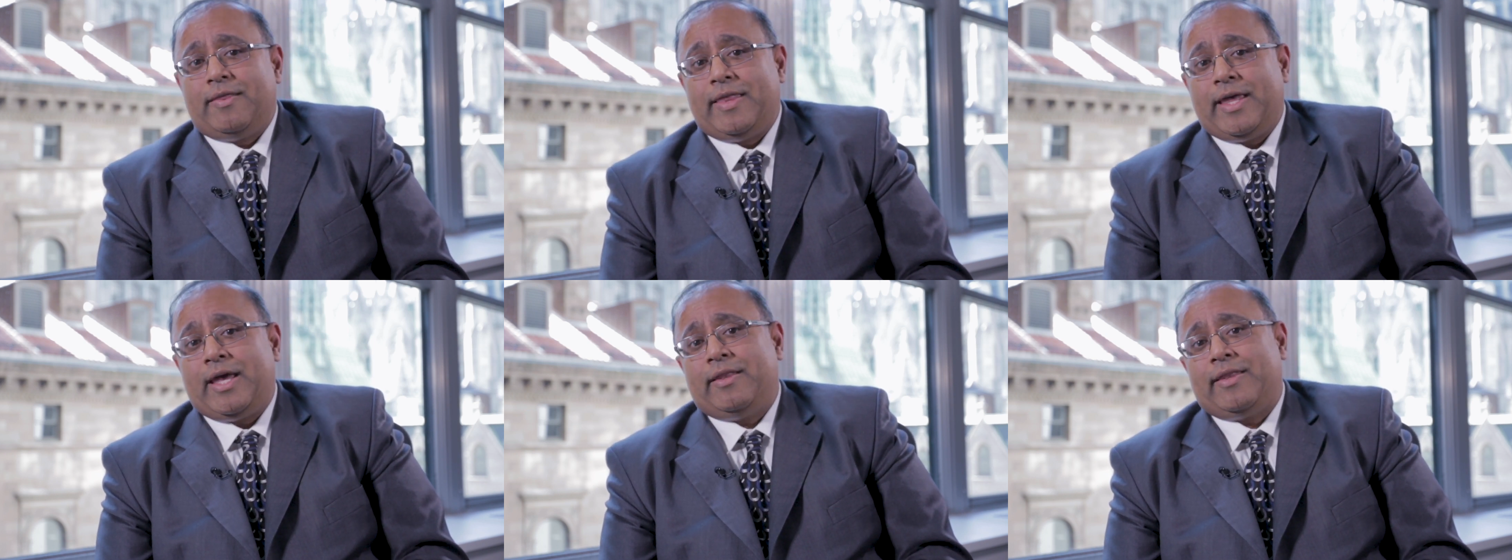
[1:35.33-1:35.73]

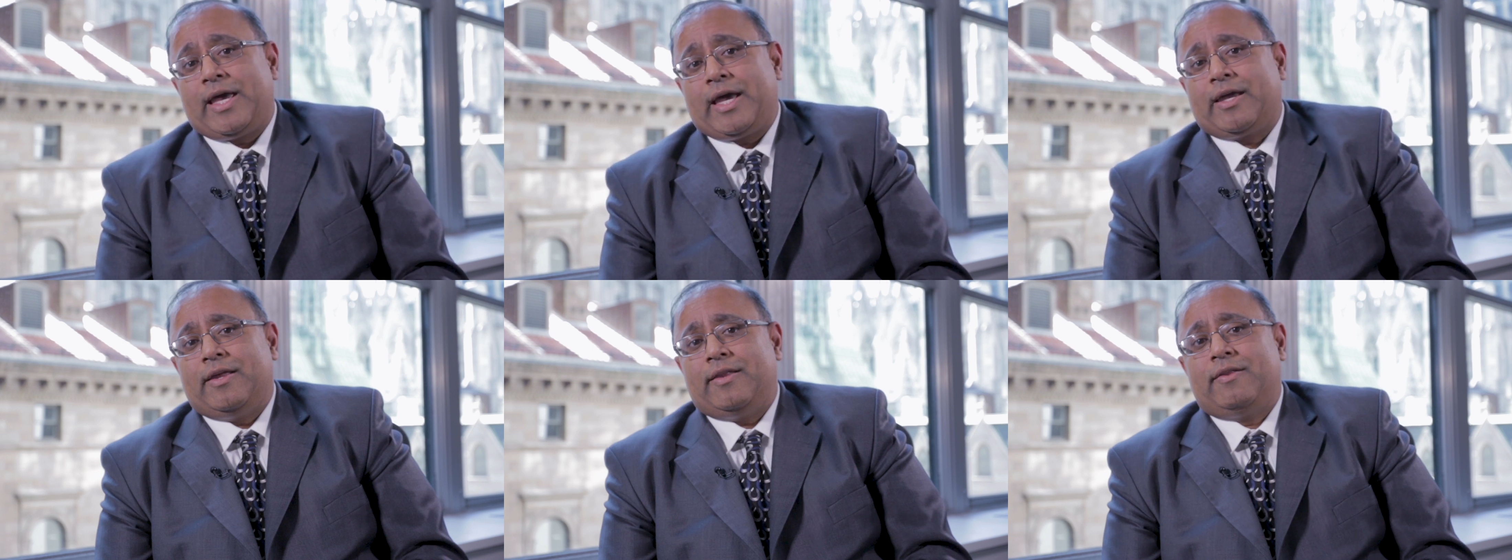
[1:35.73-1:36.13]
then
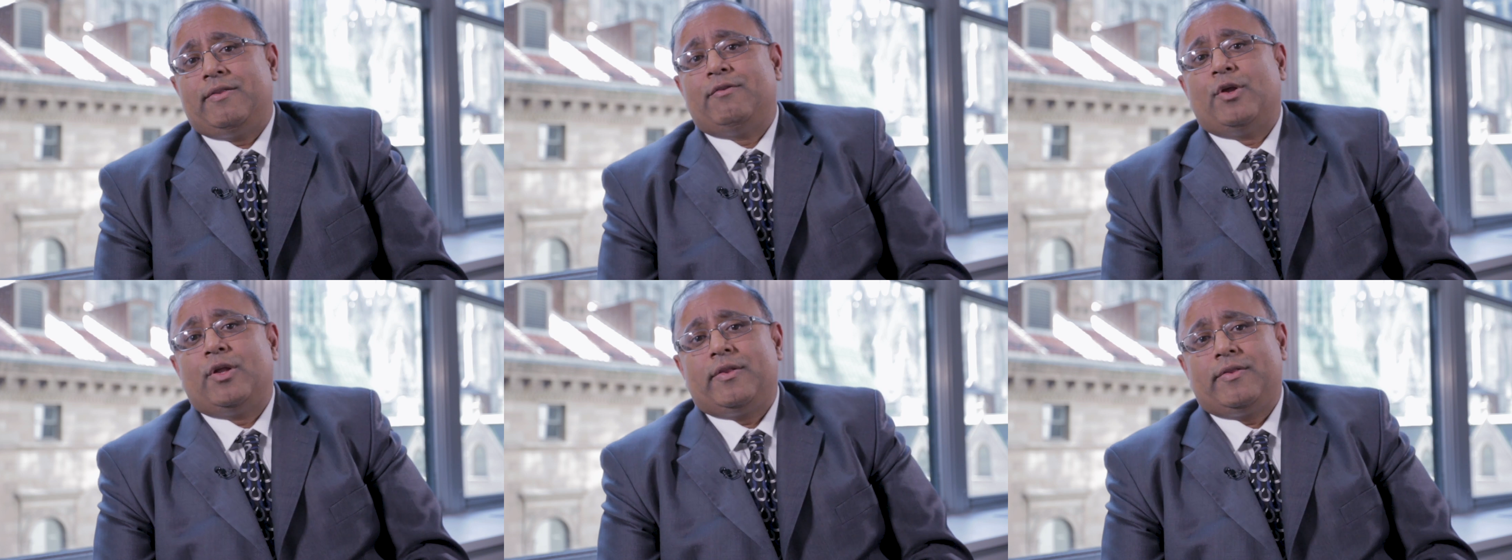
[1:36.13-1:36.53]
that could
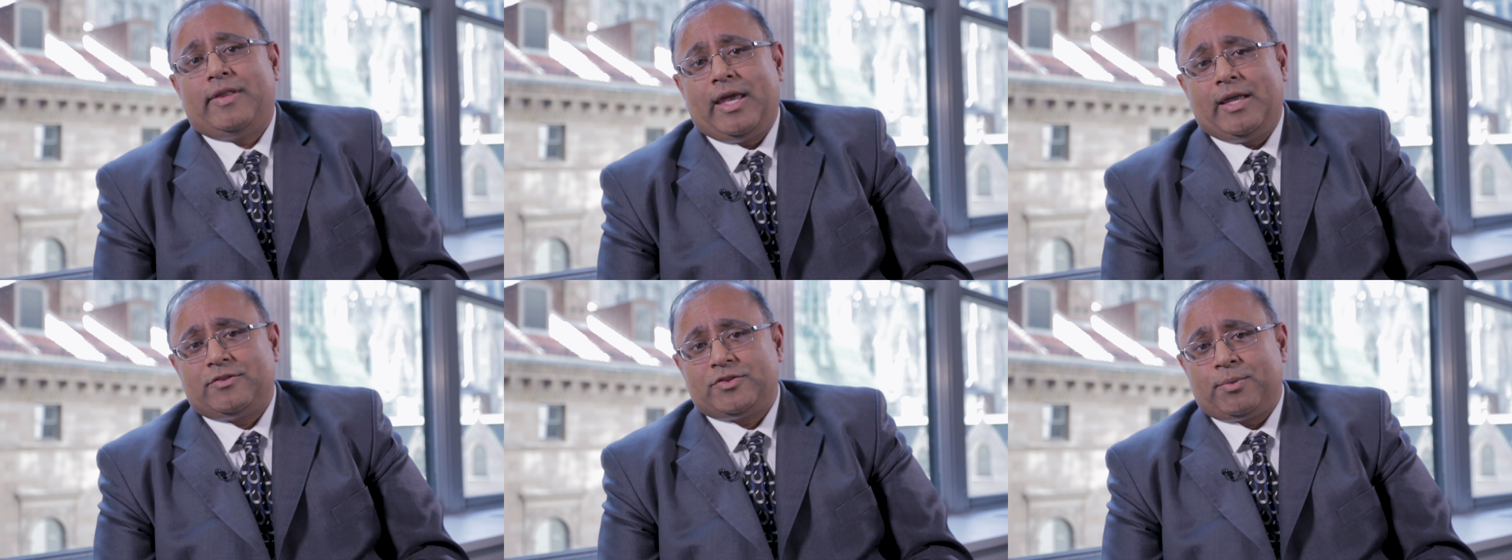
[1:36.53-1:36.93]

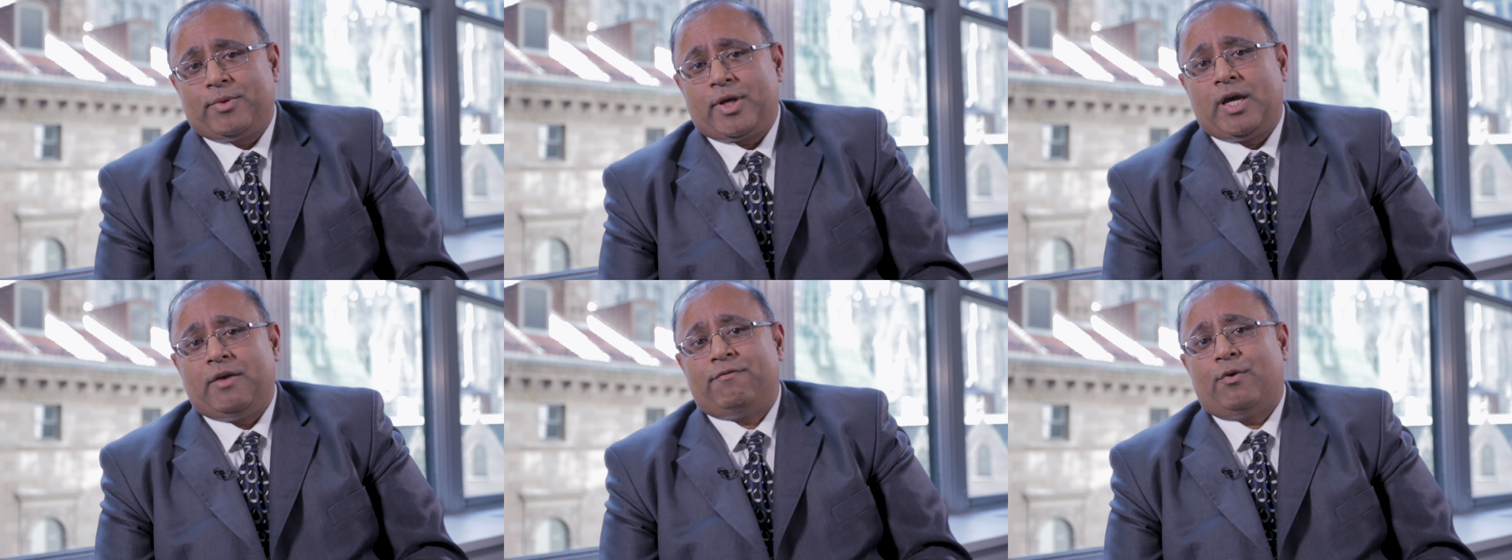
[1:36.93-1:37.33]
take some
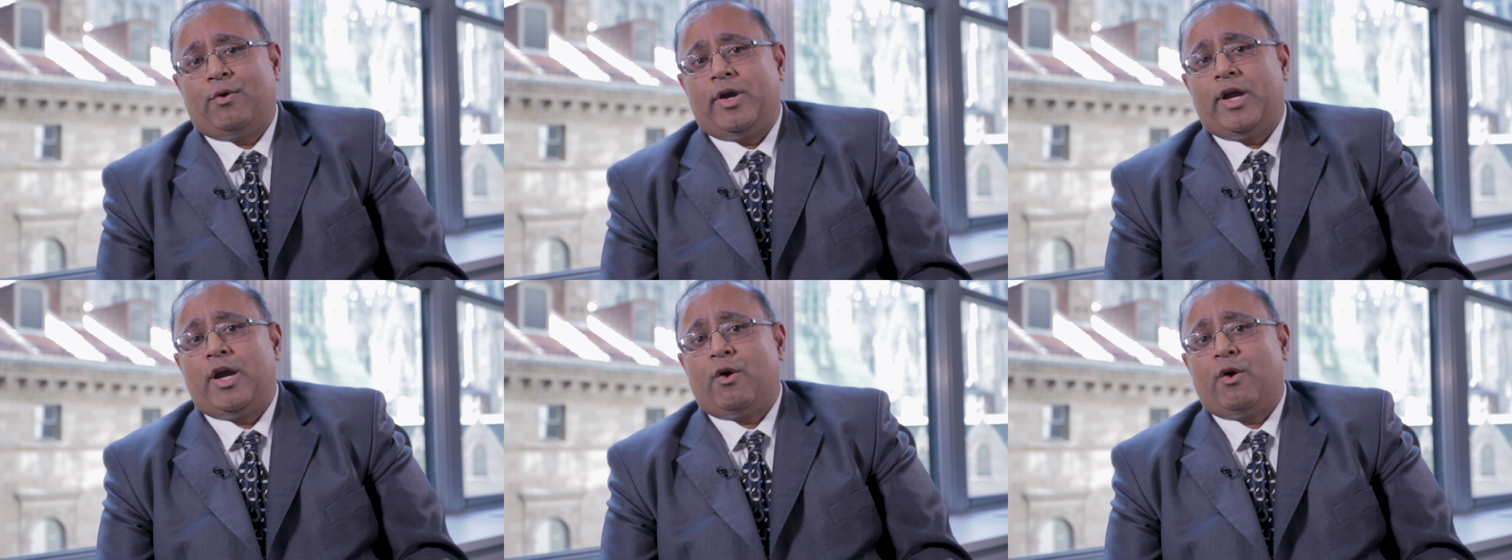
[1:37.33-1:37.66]
time for